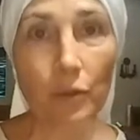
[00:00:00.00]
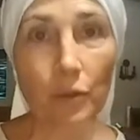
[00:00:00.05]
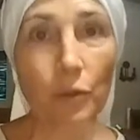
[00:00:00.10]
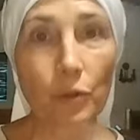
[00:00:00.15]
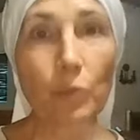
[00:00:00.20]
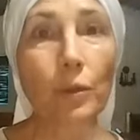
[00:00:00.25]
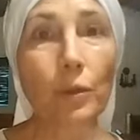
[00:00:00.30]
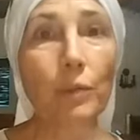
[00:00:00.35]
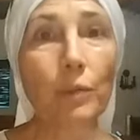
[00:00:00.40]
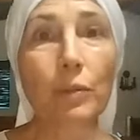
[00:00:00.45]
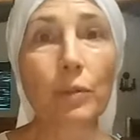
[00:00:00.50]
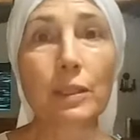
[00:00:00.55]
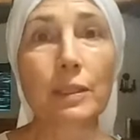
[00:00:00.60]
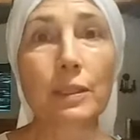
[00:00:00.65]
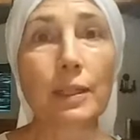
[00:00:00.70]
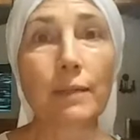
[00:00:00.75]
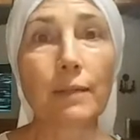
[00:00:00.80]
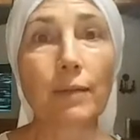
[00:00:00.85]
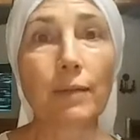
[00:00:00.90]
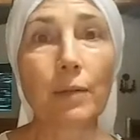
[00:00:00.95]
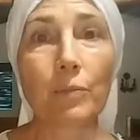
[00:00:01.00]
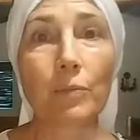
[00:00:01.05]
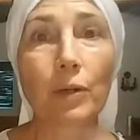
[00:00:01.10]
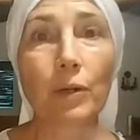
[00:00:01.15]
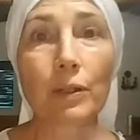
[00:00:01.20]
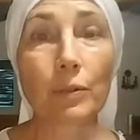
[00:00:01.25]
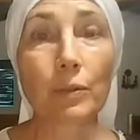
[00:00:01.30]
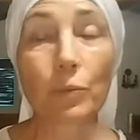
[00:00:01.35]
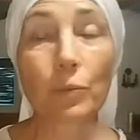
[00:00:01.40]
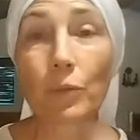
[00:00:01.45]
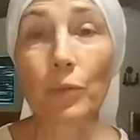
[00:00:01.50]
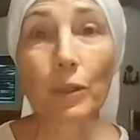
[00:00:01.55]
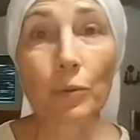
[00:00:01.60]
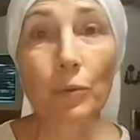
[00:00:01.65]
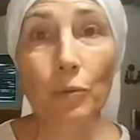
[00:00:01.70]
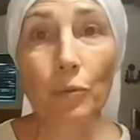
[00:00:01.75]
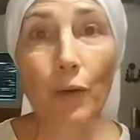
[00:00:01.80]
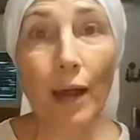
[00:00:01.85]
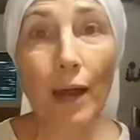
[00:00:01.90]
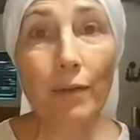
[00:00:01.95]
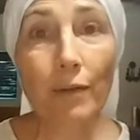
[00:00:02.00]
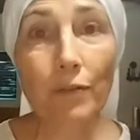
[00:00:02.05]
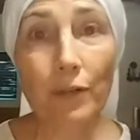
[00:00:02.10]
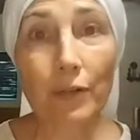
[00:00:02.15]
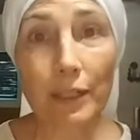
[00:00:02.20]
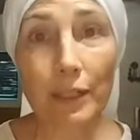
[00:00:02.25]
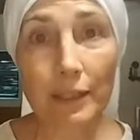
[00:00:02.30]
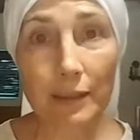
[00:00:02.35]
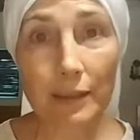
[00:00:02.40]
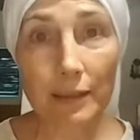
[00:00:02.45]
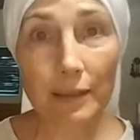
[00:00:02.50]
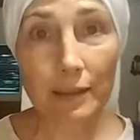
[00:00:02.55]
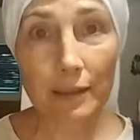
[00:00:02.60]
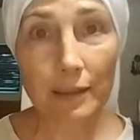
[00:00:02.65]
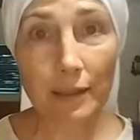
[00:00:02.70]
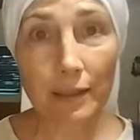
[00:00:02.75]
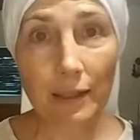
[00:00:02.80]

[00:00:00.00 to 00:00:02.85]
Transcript: Do we receive him with reverence?